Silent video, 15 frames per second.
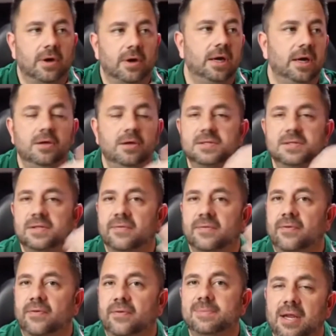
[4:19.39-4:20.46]
They're going to use it
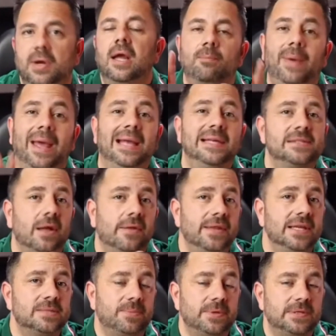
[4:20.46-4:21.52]
for X amount of
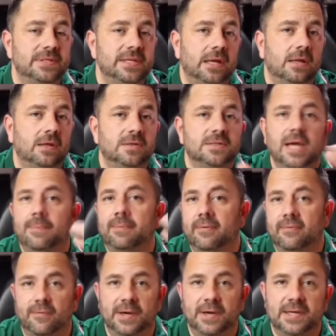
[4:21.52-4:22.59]
years, trade it in.
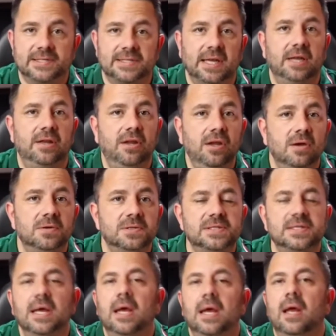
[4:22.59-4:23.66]
And so based on this
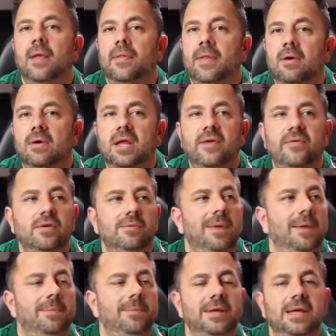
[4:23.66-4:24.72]
particular type of
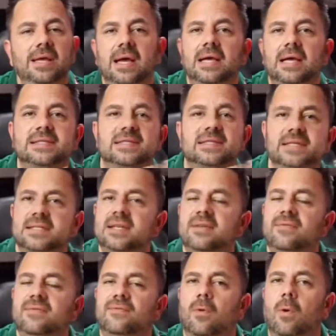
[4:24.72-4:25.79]
risk and use,
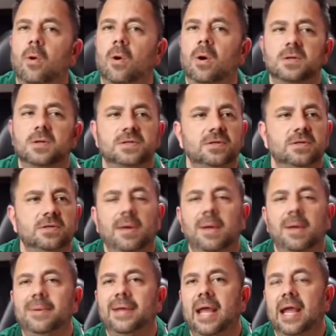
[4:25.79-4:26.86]
they'll give you maybe
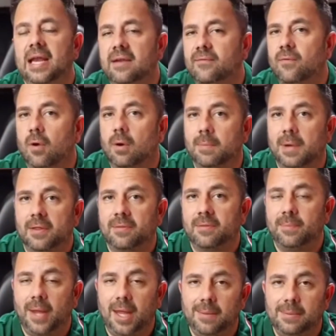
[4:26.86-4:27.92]
a 64
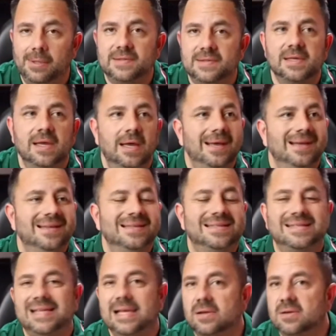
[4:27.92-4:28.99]
to maybe 84
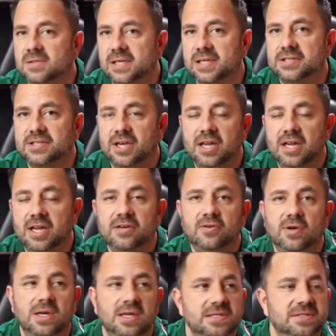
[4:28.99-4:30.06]
month payment,
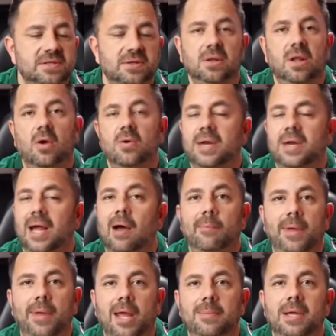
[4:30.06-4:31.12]
single digit
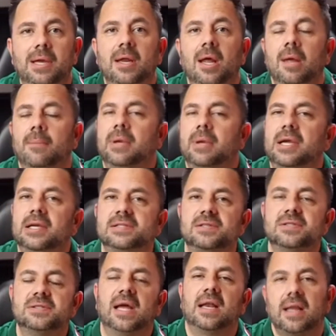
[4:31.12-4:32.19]
interest, low down
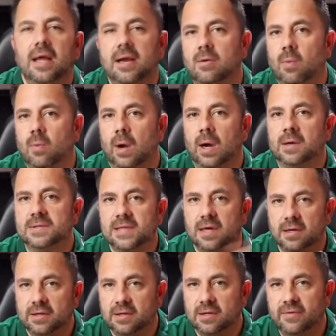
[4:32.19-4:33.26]
payment, because there's not a lot
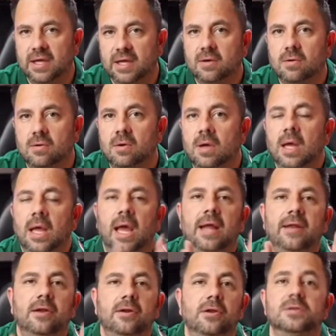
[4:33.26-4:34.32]
of wear and tear on the
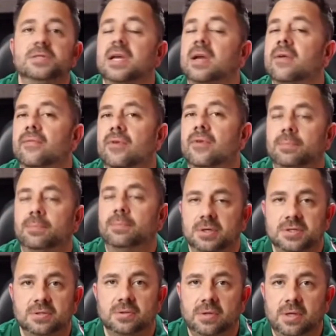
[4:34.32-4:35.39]
vehicle and you're using it for
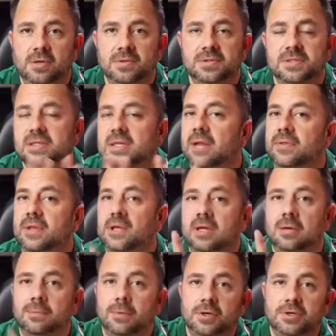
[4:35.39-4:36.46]
your personal use,
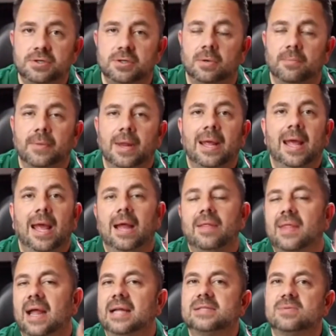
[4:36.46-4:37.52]
nothing commercial.
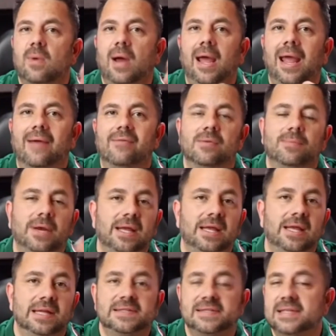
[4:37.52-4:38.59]
And that's why everybody
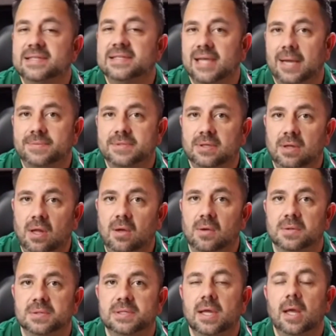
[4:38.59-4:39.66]
gets these types of
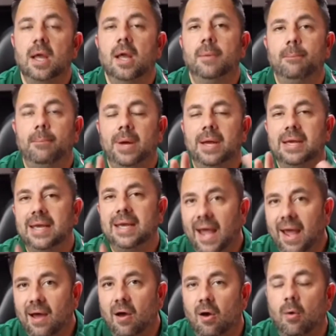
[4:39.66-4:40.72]
loans. But
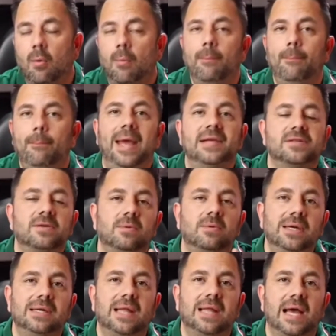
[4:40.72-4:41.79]
now banks are
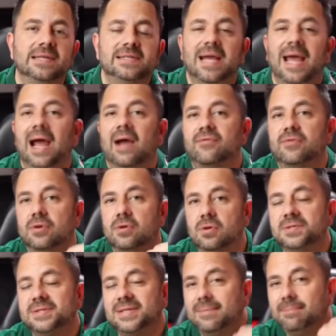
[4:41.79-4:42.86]
realizing, after
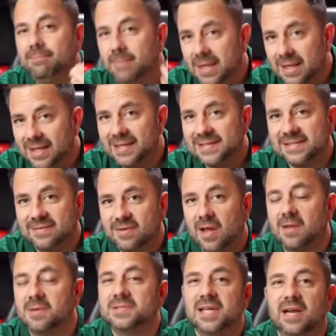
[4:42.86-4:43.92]
losing millions of dollars
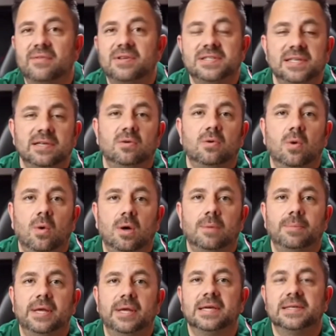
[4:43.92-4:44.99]
every single quarter,
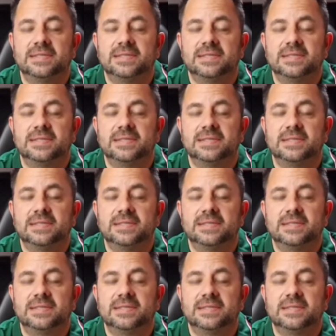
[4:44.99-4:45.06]
because